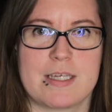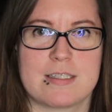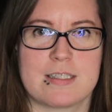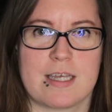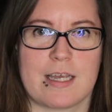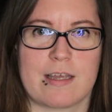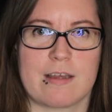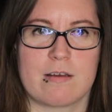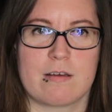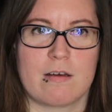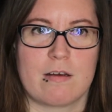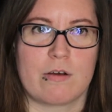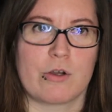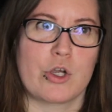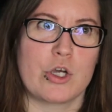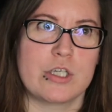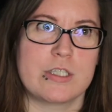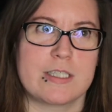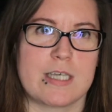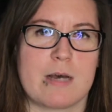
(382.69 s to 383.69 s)
It's like a
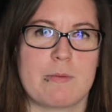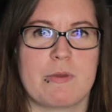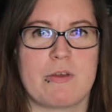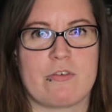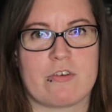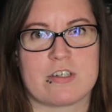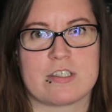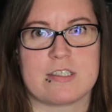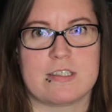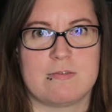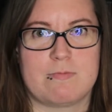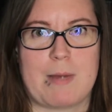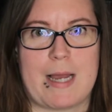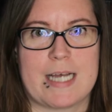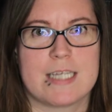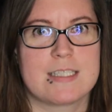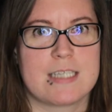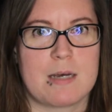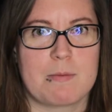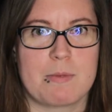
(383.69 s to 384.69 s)
good zombie versus
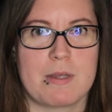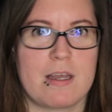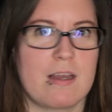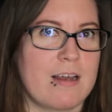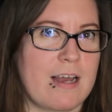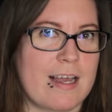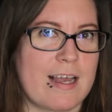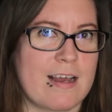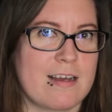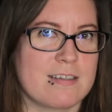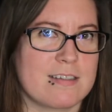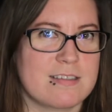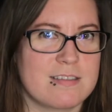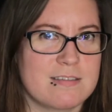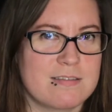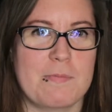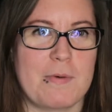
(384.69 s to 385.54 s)
bad zombie, I guess.